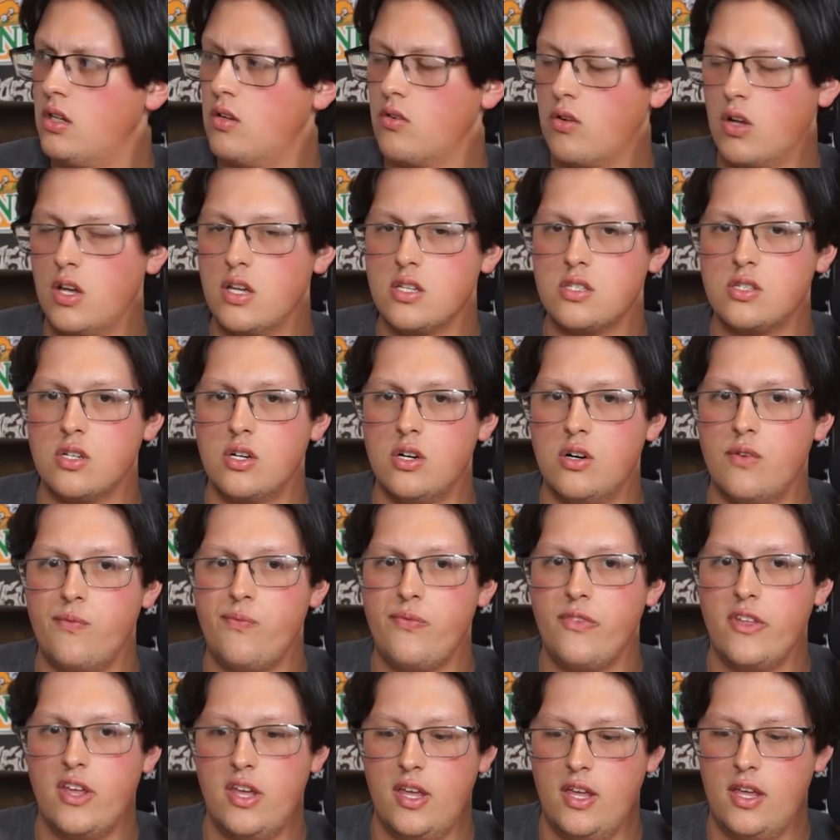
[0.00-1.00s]
Okay, so
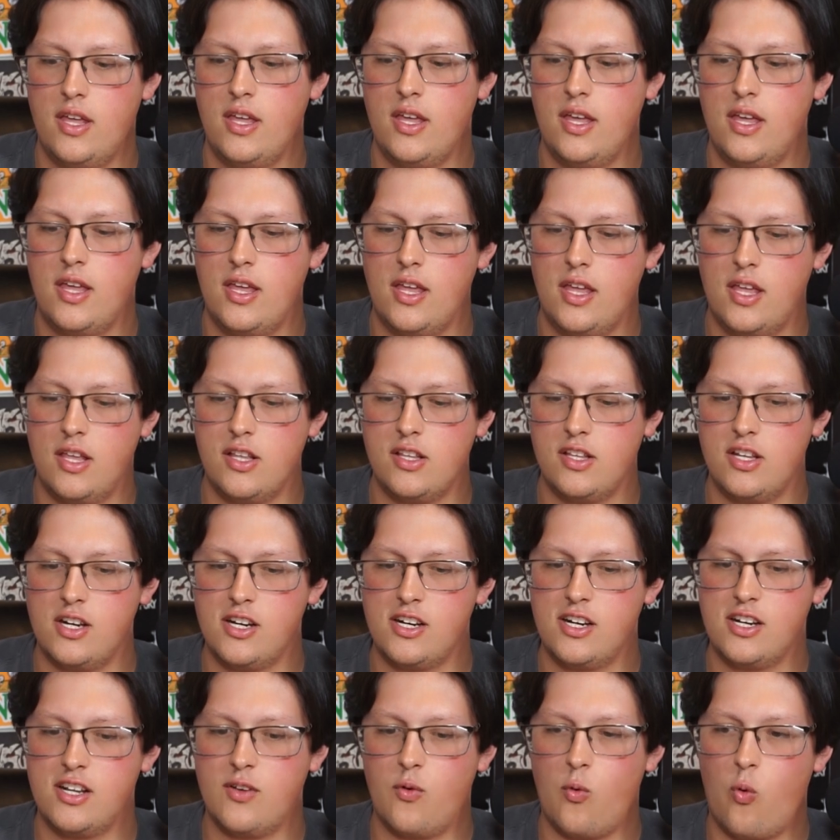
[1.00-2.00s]

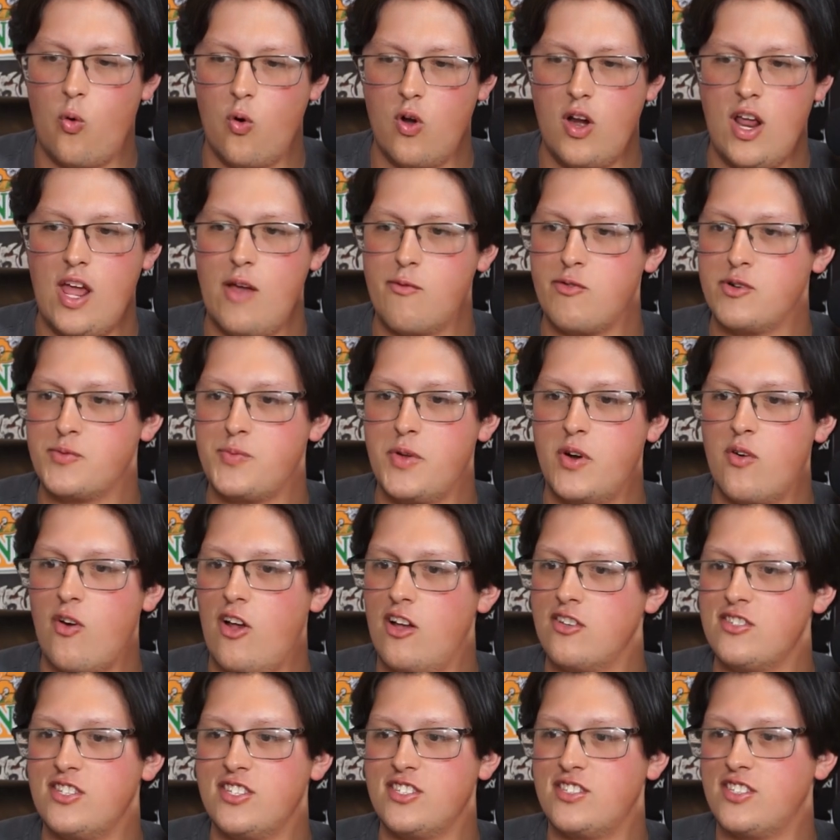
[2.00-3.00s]
Warhammer's been
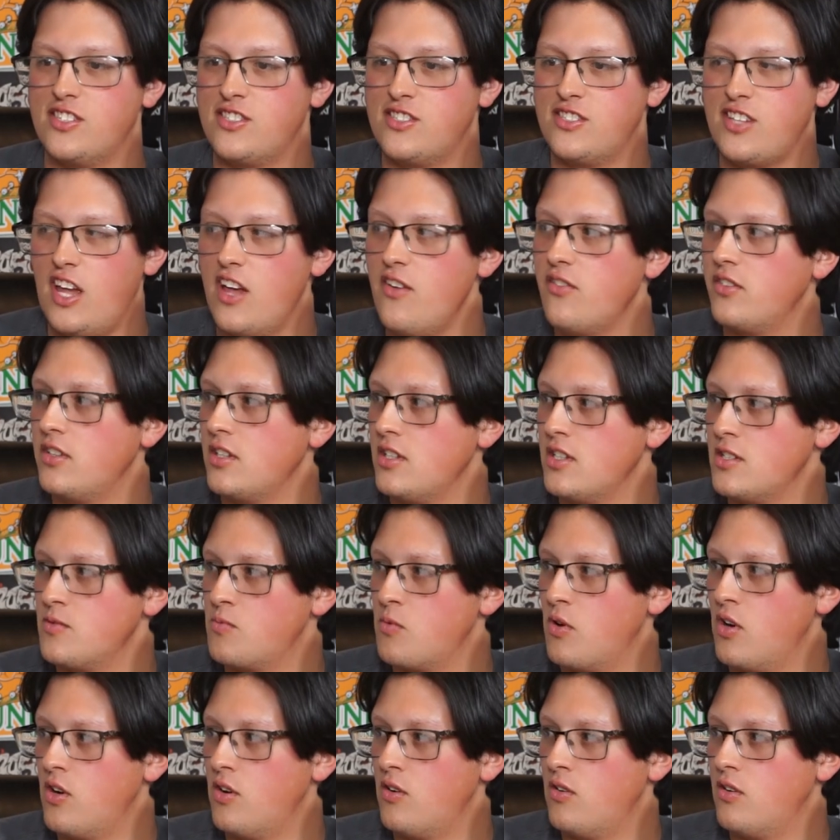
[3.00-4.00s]
around since the 70s,
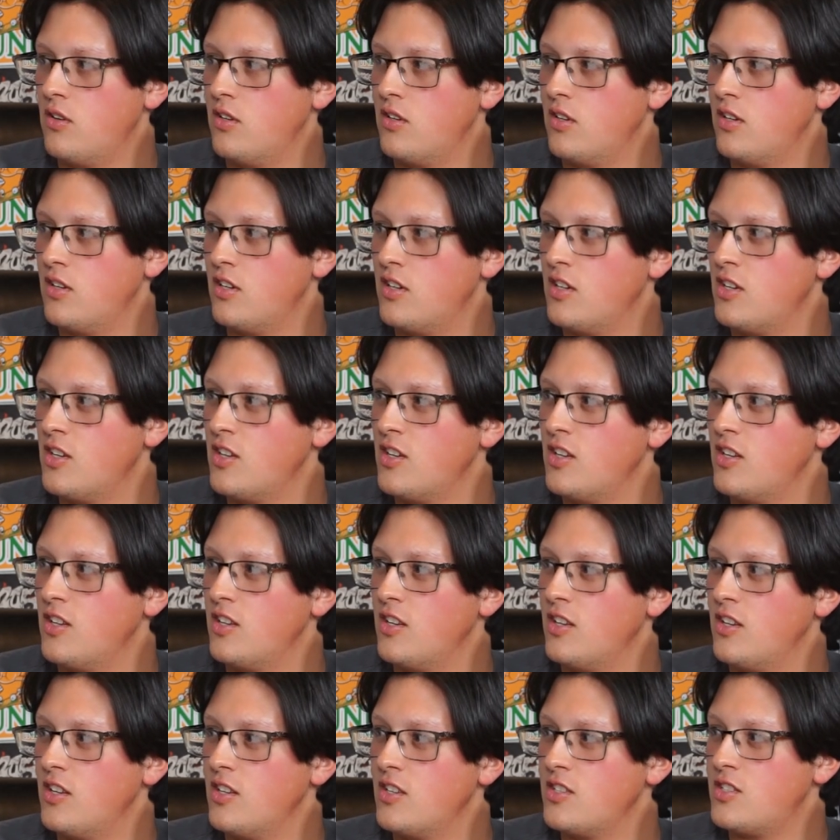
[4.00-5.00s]
bro.
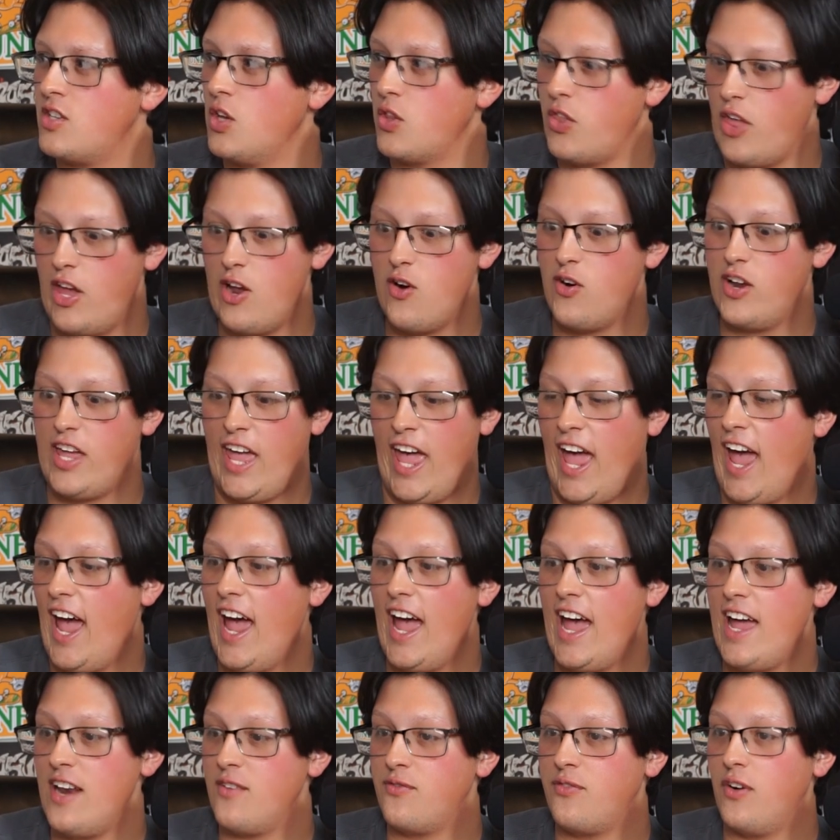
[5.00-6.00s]
Oh, so they already
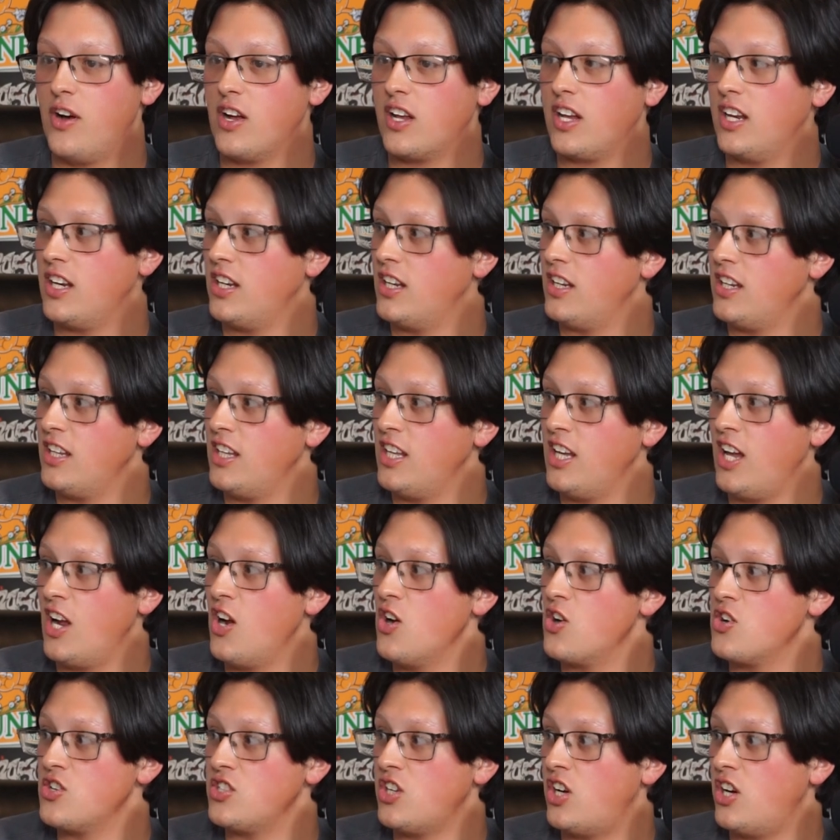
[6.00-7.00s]
had fucking
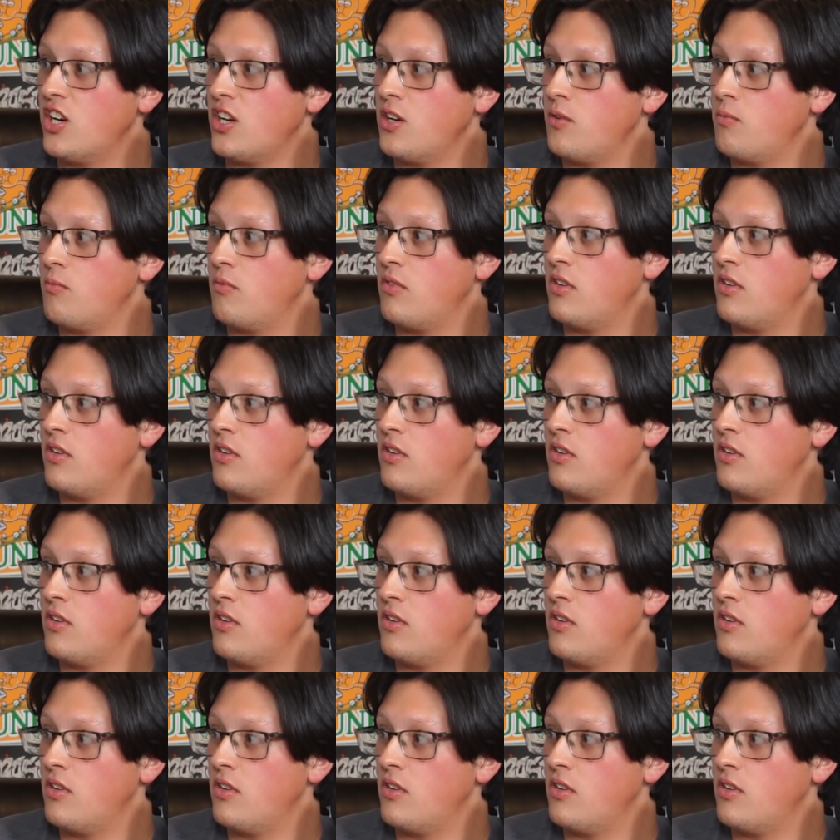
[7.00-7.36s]
years on them.